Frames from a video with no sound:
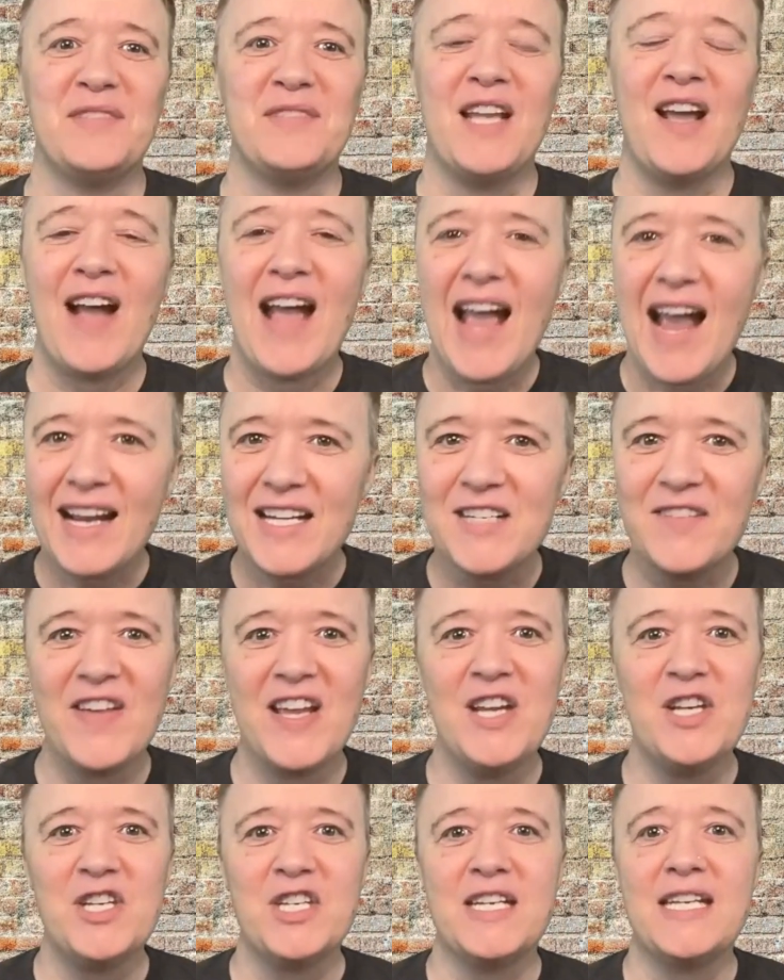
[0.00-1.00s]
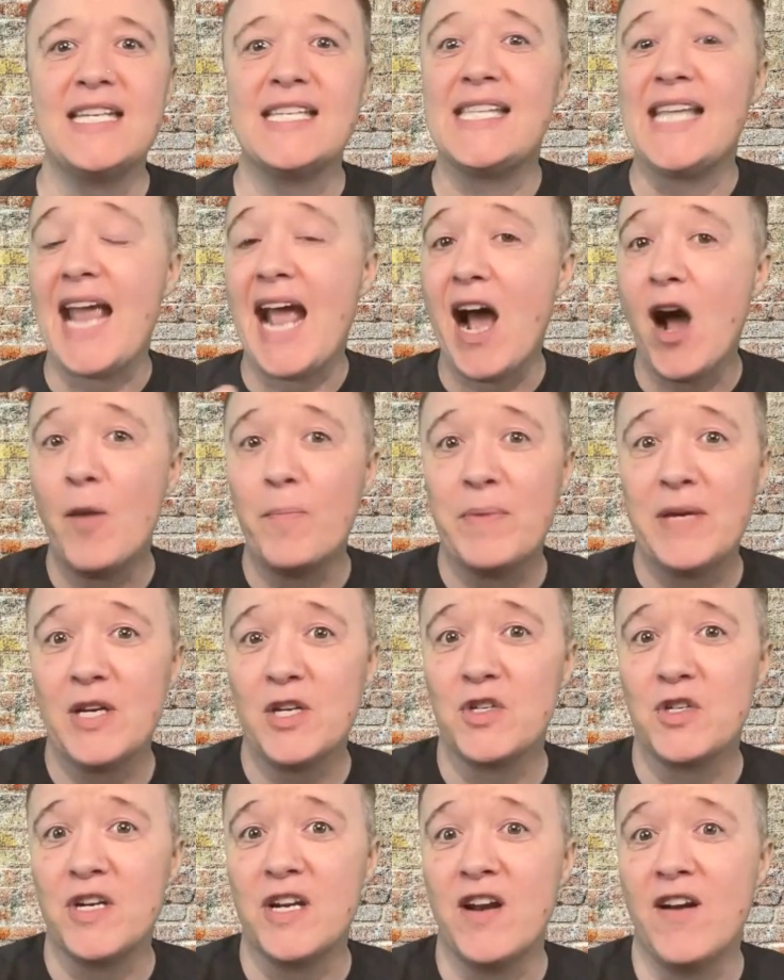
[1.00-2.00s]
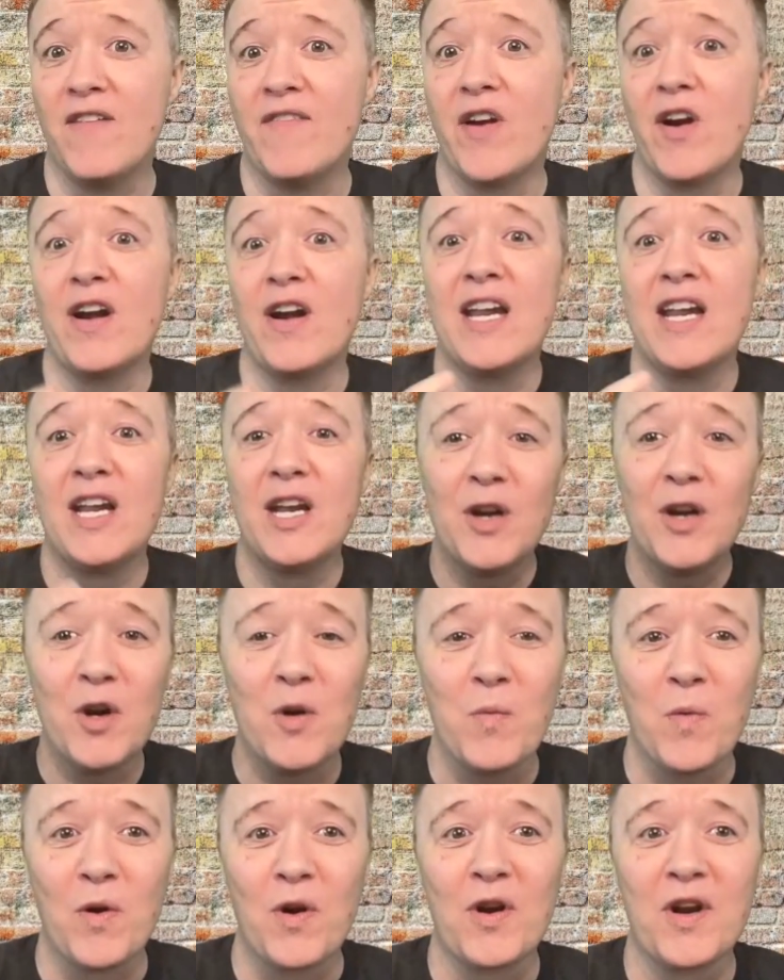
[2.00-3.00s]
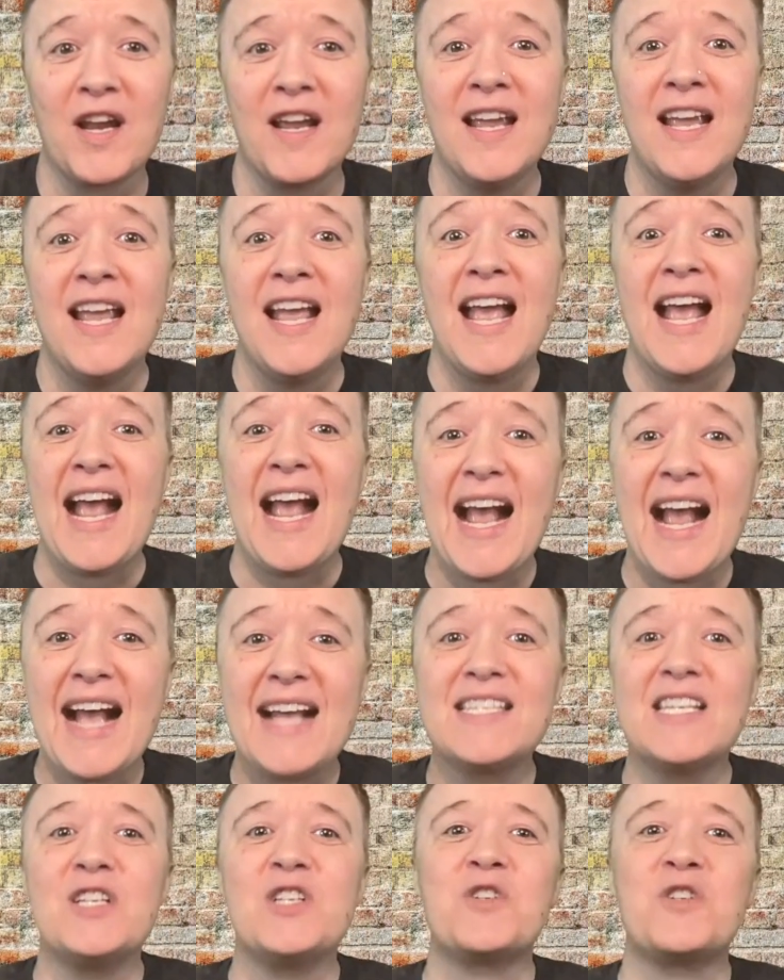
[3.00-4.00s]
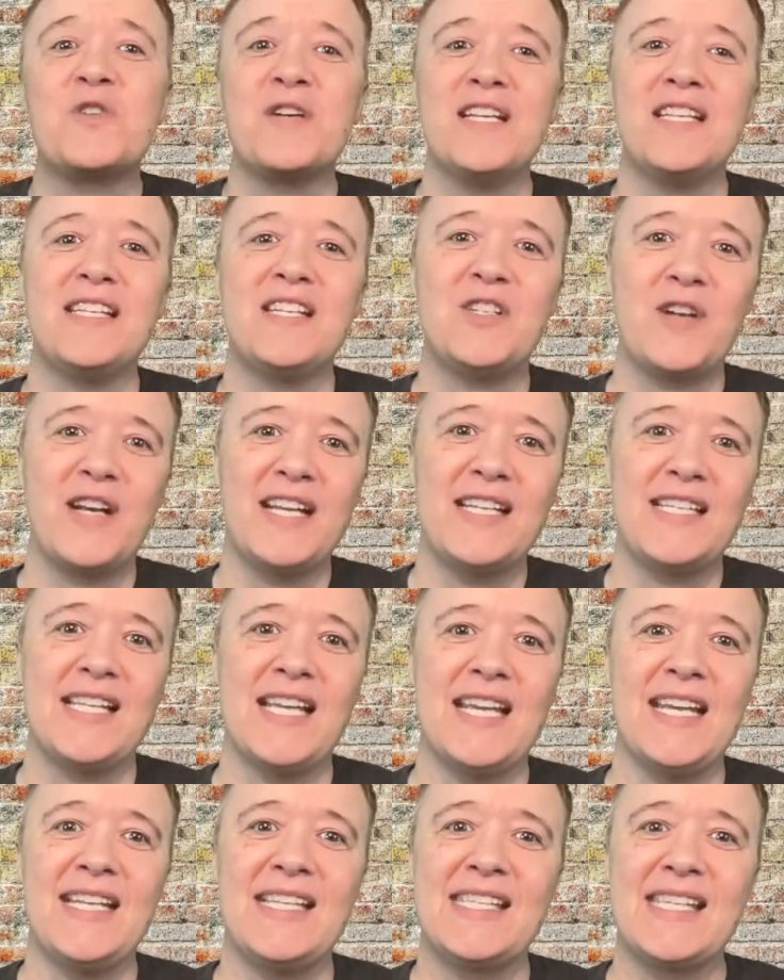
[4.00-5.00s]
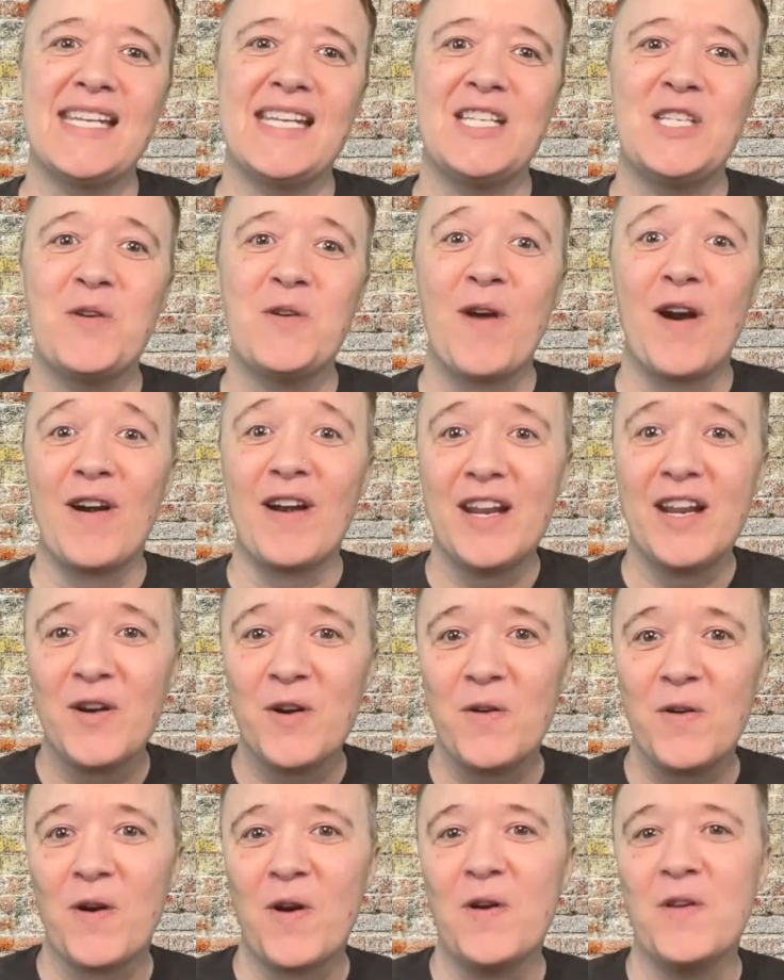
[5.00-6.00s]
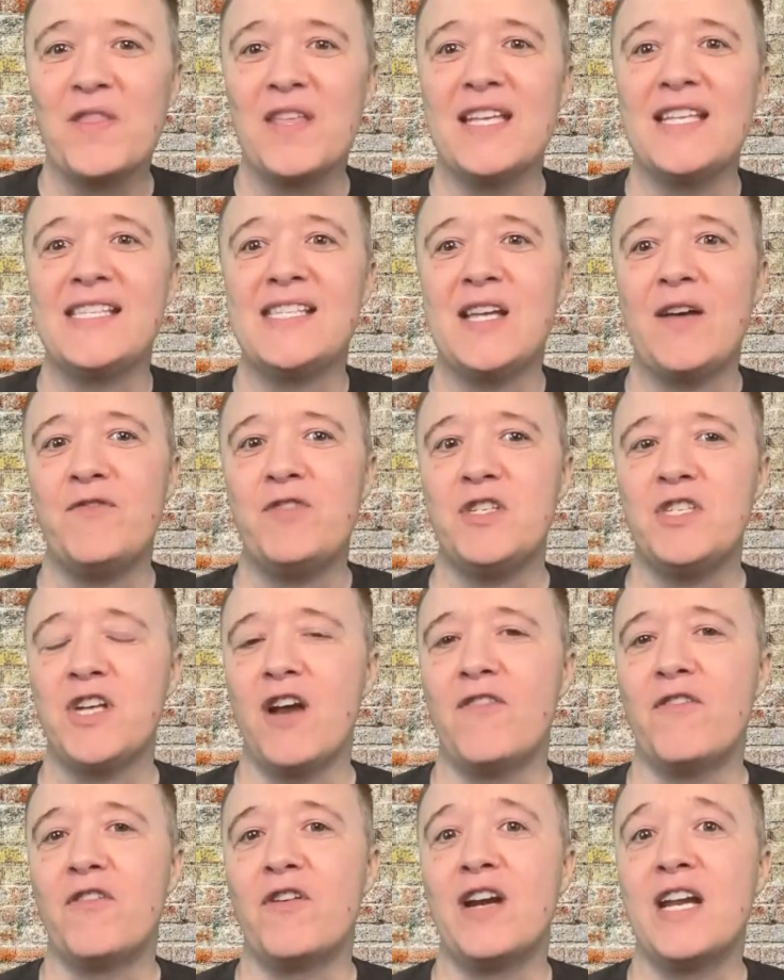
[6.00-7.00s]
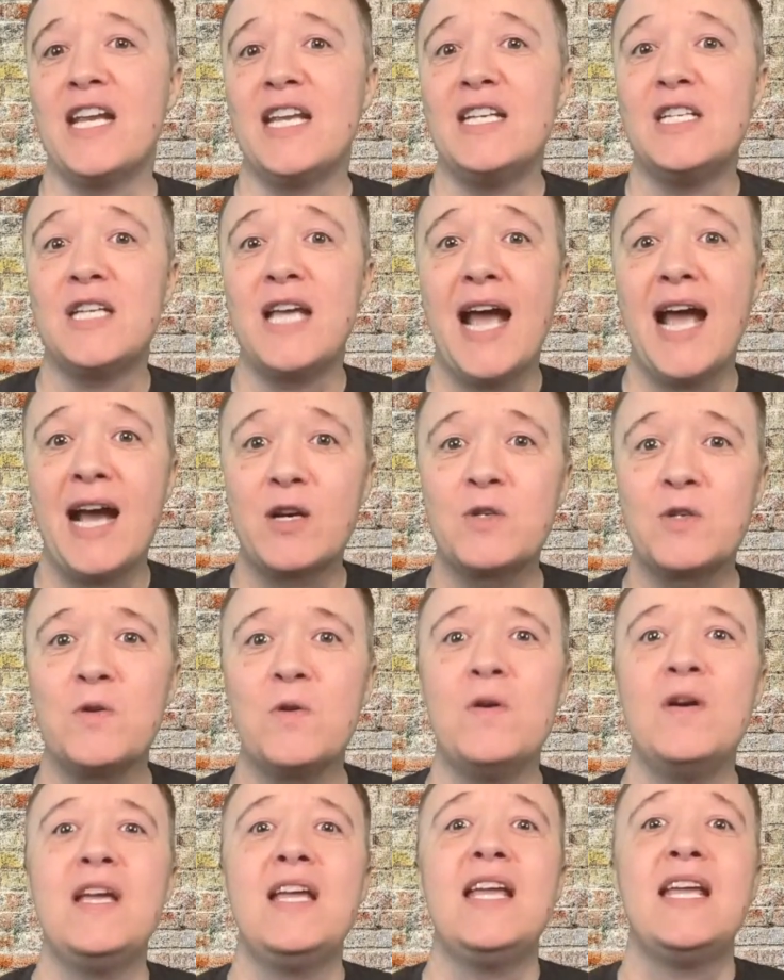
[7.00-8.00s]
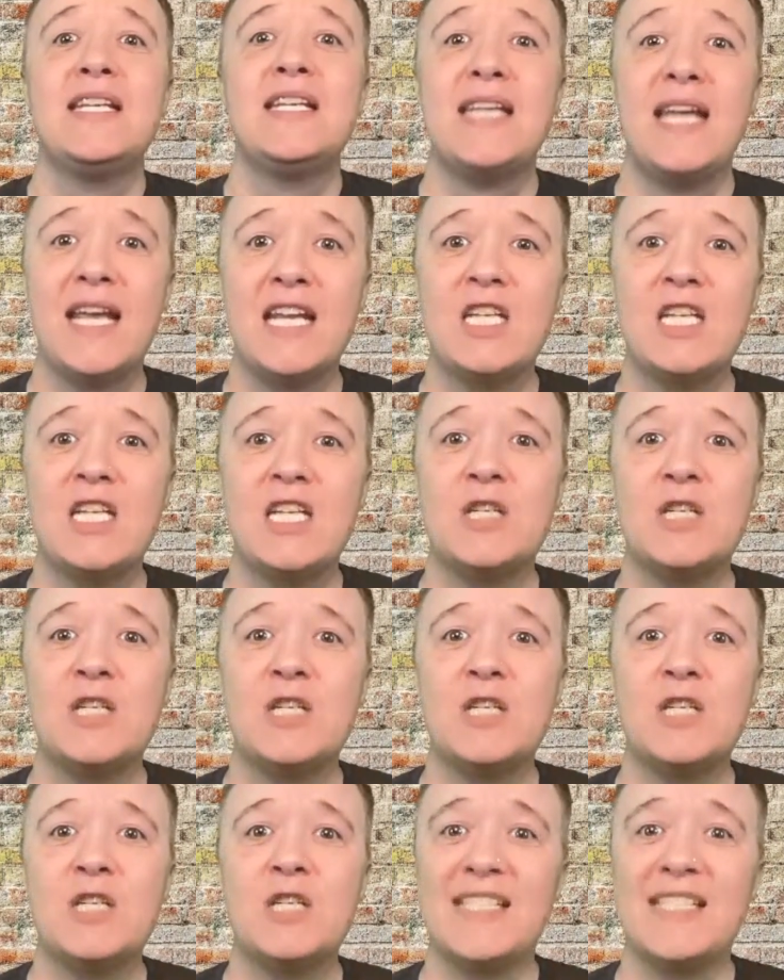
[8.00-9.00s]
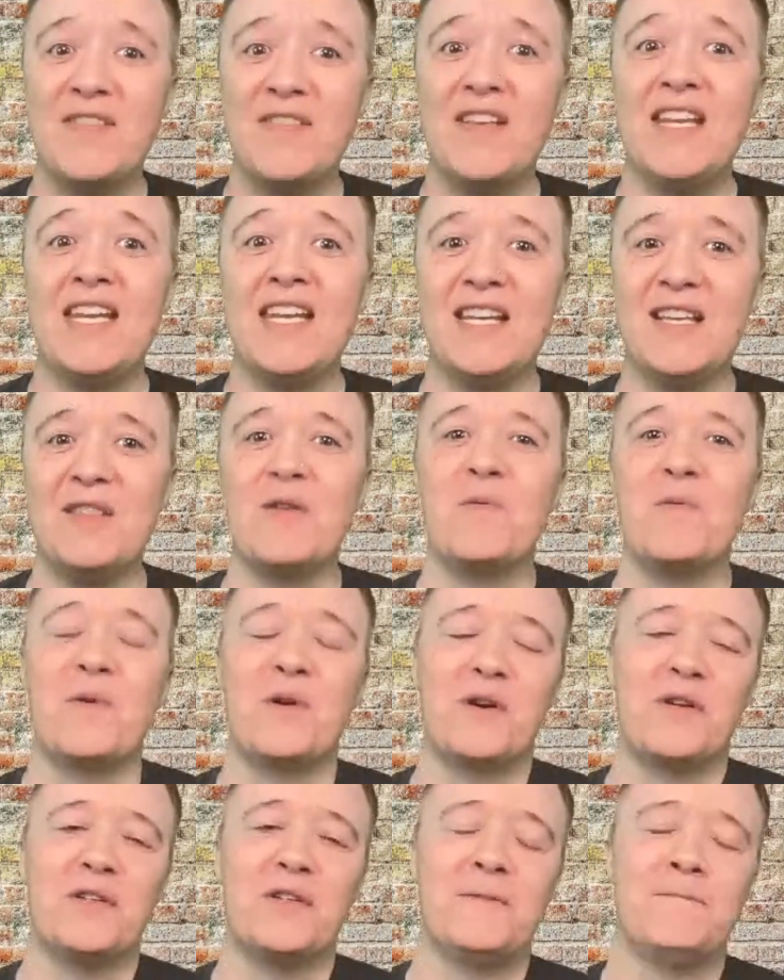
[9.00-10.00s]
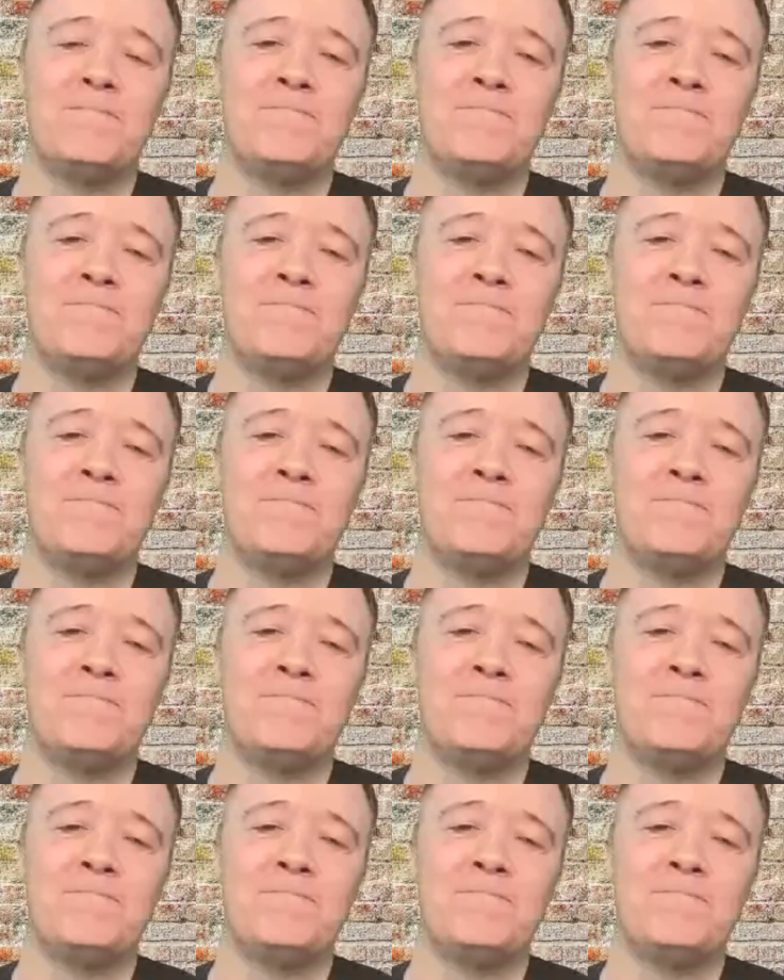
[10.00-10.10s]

Now, activation is the outpicturing of our inner work as it translates into our inner growth and self-discovery into actual, tangible activity in the world.